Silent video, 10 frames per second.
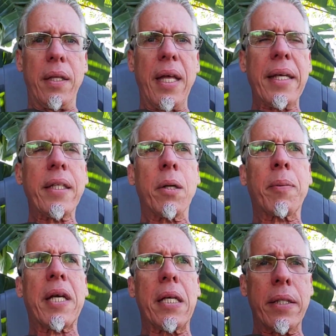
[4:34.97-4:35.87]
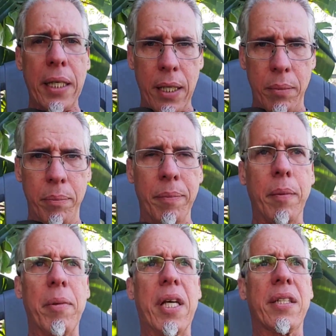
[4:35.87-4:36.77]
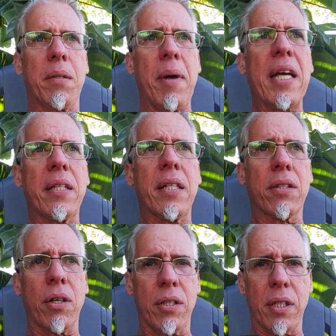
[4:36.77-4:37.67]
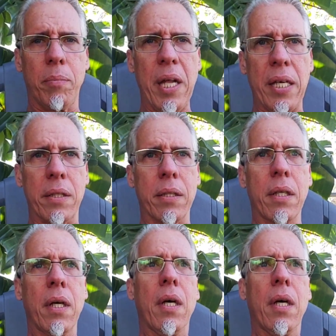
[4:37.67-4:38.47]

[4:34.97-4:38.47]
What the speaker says: they ended up killing him because he made these cursed blades.